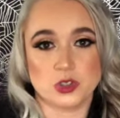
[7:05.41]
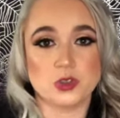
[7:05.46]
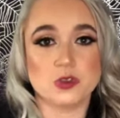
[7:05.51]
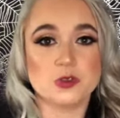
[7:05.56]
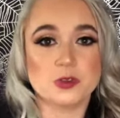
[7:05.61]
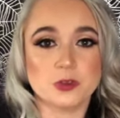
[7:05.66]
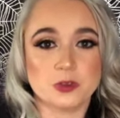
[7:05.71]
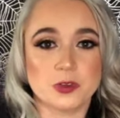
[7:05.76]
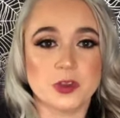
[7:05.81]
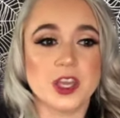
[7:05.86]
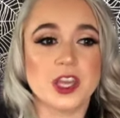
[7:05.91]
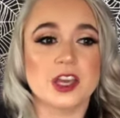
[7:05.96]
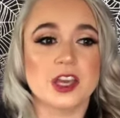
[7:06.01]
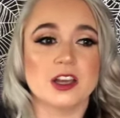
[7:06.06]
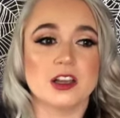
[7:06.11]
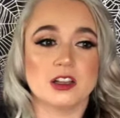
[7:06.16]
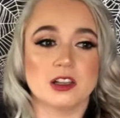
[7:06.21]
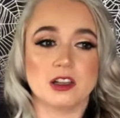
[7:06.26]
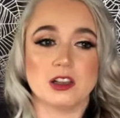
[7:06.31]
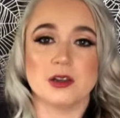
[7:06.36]
You
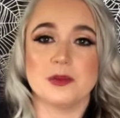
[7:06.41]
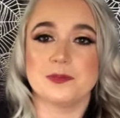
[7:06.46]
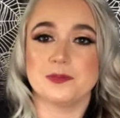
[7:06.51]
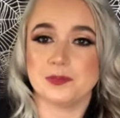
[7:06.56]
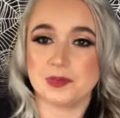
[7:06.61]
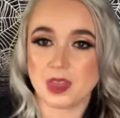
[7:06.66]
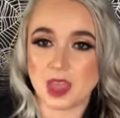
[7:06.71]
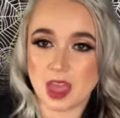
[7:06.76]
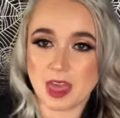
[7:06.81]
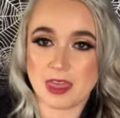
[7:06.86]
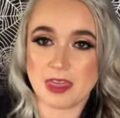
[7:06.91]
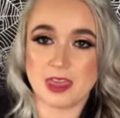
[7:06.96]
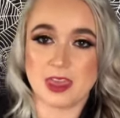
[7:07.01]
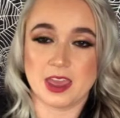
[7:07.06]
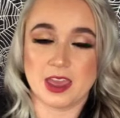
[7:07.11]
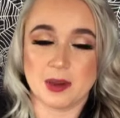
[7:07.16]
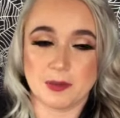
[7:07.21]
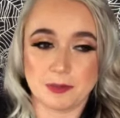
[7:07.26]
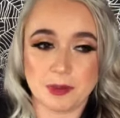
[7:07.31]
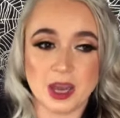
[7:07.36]
feel
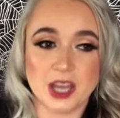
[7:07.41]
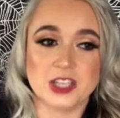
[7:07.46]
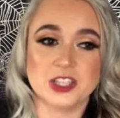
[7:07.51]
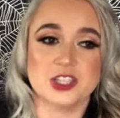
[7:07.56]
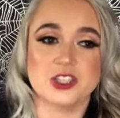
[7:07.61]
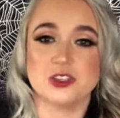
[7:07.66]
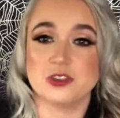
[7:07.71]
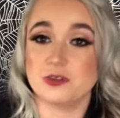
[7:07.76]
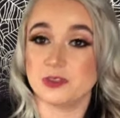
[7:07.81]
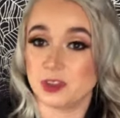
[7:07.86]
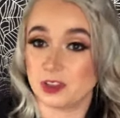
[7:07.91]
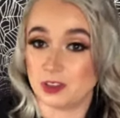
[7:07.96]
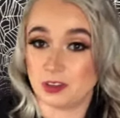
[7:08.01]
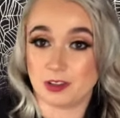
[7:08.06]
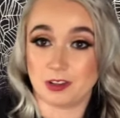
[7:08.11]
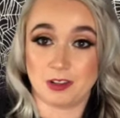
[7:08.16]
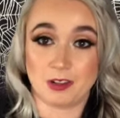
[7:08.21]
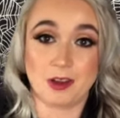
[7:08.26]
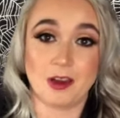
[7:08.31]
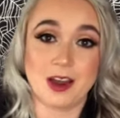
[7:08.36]
the punches. You feel the
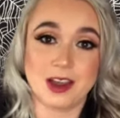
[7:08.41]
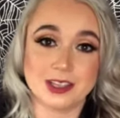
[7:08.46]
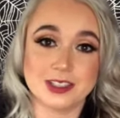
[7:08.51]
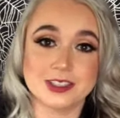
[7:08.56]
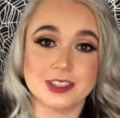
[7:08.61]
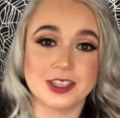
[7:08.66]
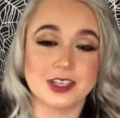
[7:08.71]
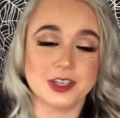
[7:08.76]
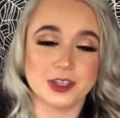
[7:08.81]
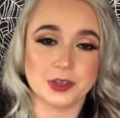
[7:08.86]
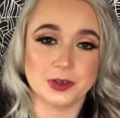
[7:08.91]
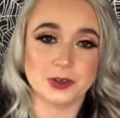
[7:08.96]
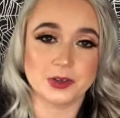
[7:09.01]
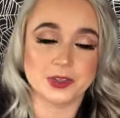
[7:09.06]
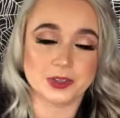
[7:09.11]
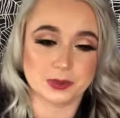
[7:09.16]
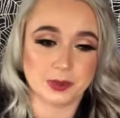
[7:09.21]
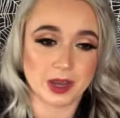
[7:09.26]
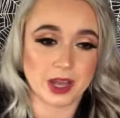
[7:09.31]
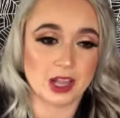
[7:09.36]
claws in you
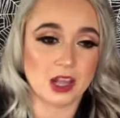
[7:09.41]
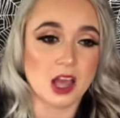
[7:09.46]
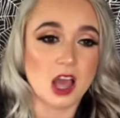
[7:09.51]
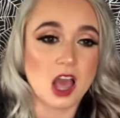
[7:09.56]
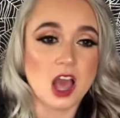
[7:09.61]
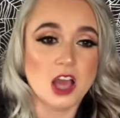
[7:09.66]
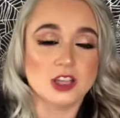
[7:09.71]
as well.